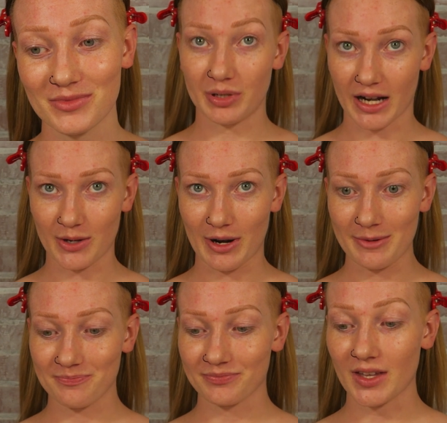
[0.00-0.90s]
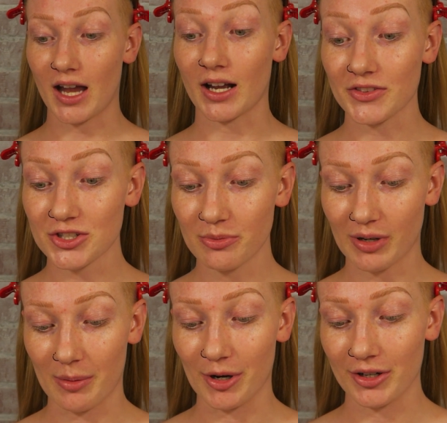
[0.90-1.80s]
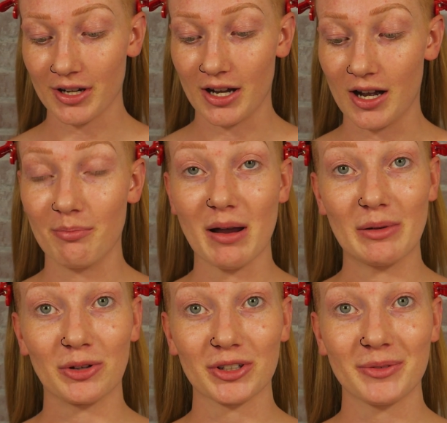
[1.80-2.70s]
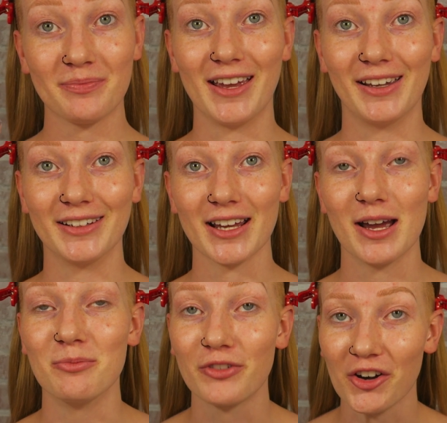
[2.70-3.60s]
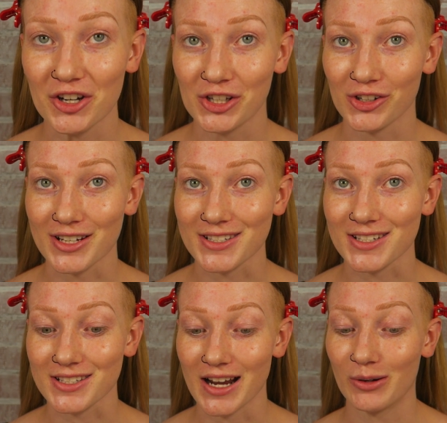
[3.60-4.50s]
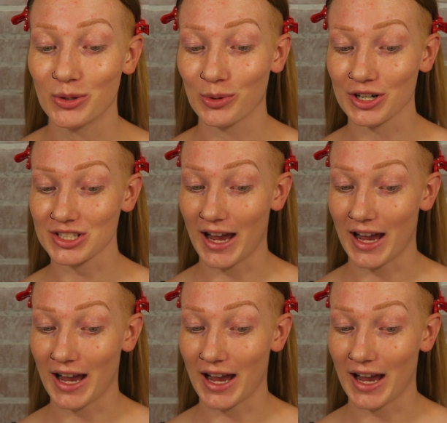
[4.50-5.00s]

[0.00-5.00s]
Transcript: But anyway, I got this new primer by Milk, and I'm very curious to see how it works.